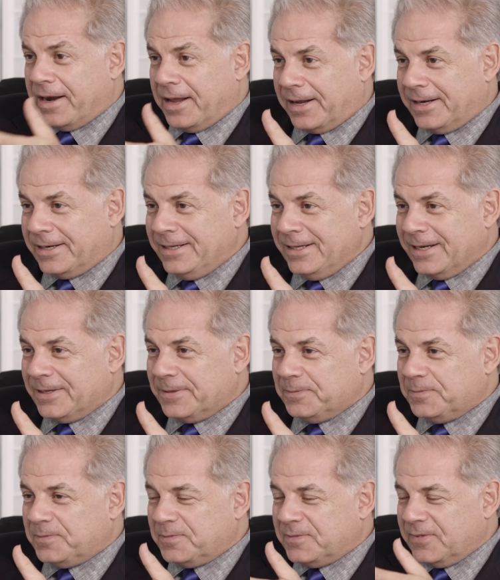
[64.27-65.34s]
Neck.
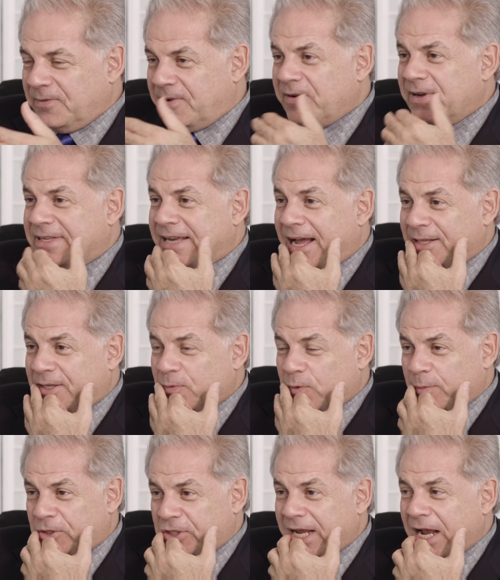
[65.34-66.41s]
A very talented
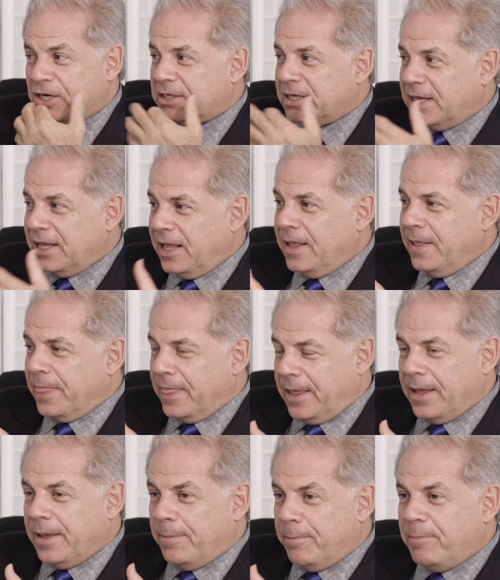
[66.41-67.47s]
woman. She actually
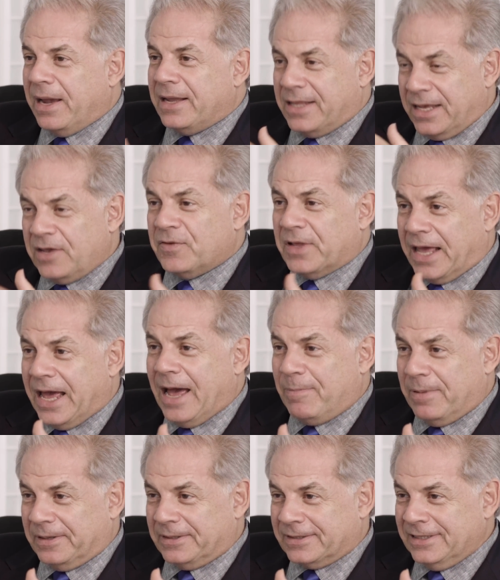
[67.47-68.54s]
made the evening
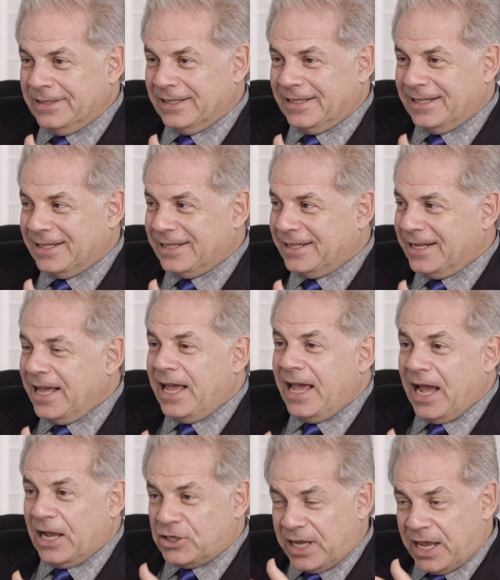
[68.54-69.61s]
happen.
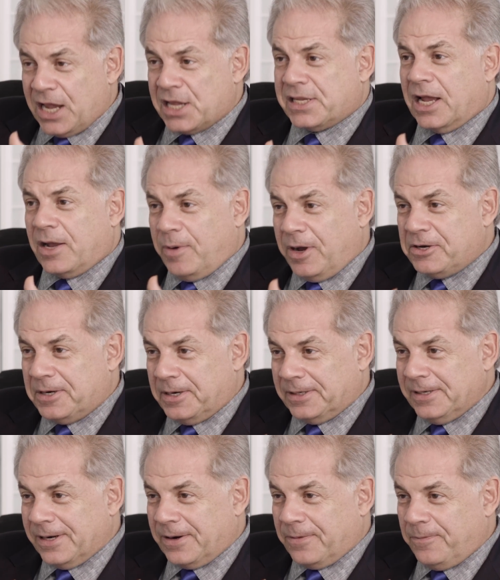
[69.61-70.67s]
And she asked that question.
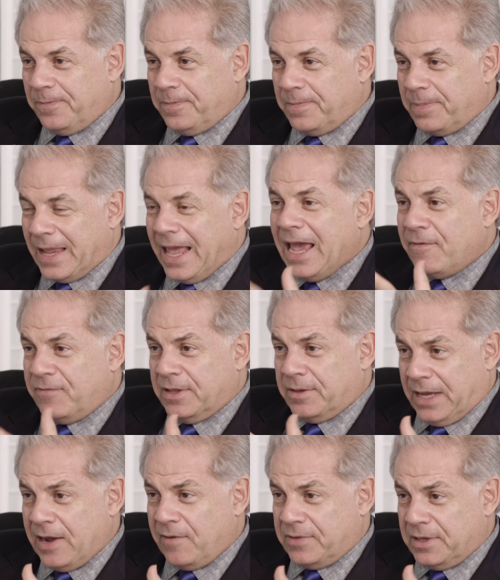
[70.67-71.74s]
After the
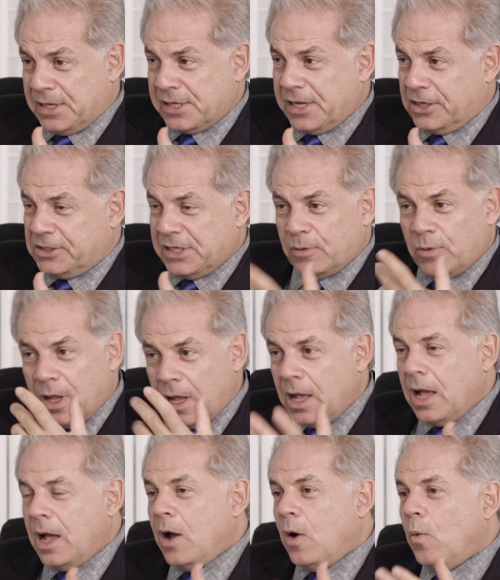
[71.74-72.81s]
discussion, she said,
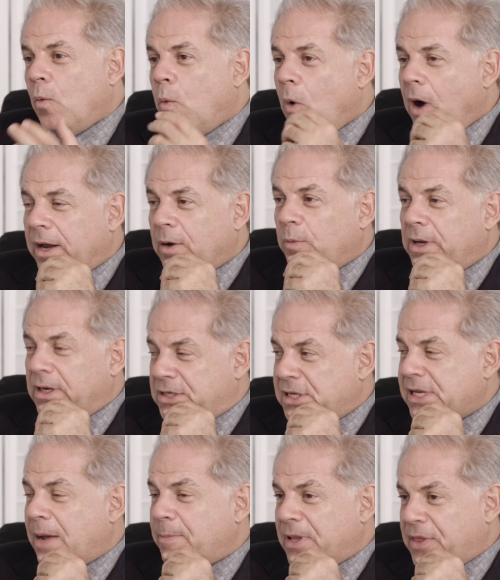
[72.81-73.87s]
why don't we, she
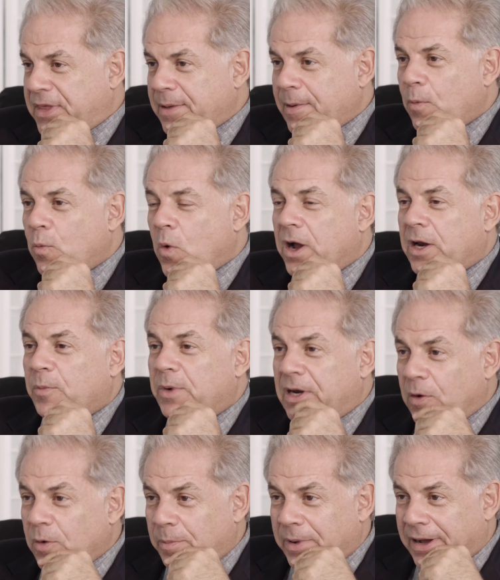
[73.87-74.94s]
said, I've been thinking about why don't we
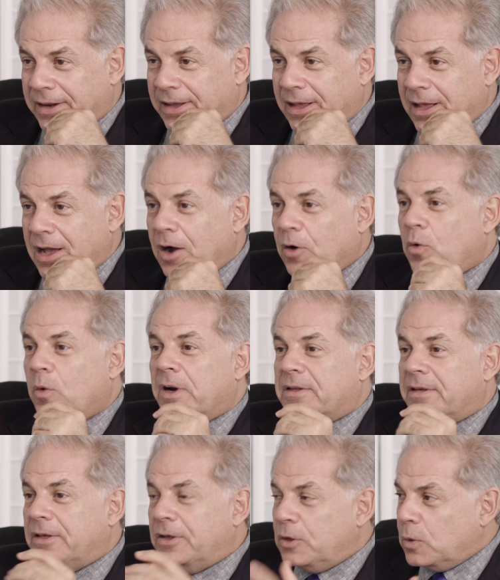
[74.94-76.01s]
know about it? According
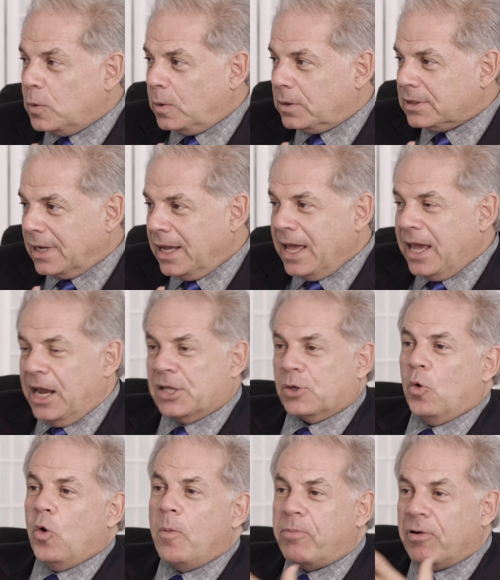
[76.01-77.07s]
to you, it's
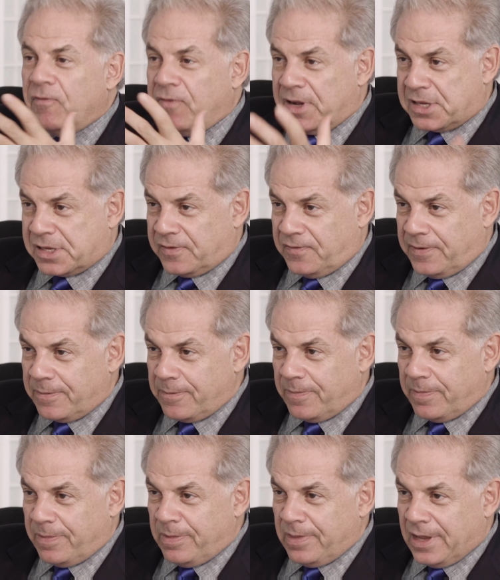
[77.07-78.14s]
all pervasive.
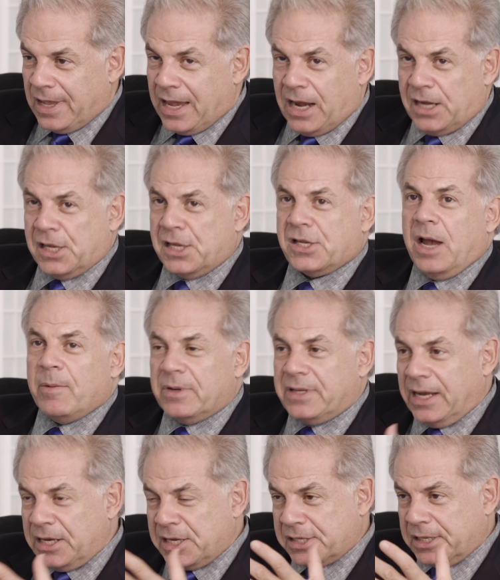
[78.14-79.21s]
It's a
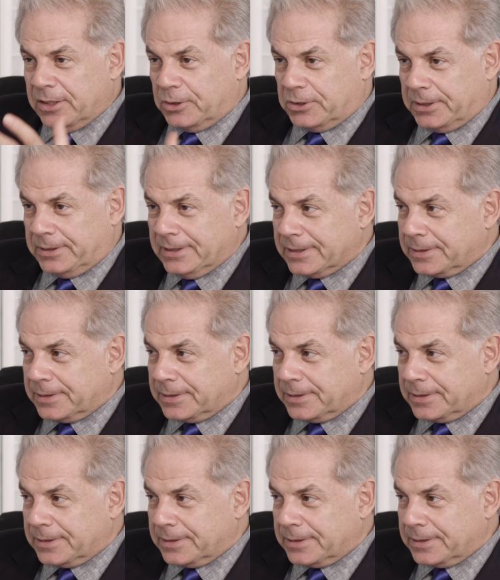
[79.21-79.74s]
simultaneous solution.